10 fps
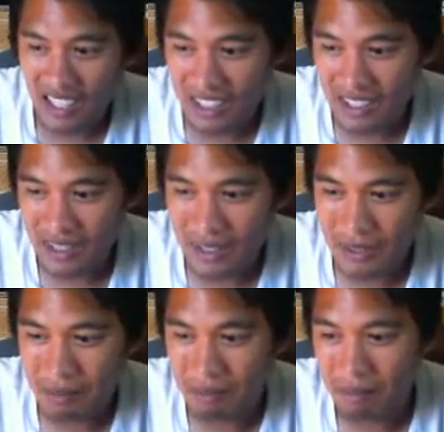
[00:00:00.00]

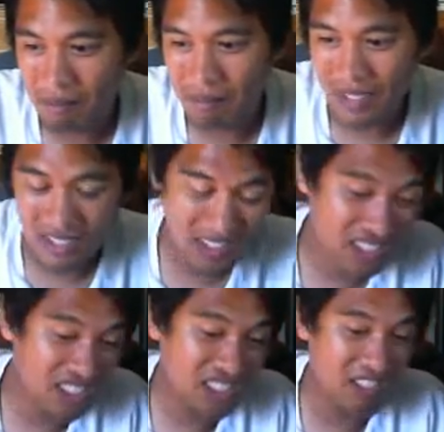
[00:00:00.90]
Um,
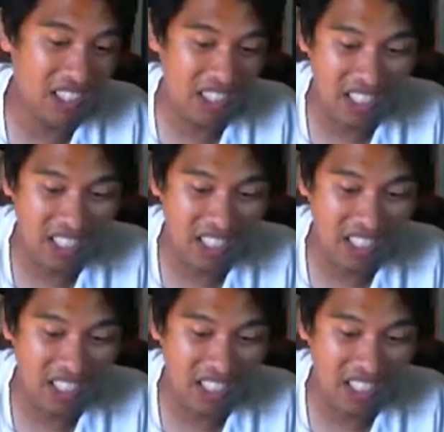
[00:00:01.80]
it's just the way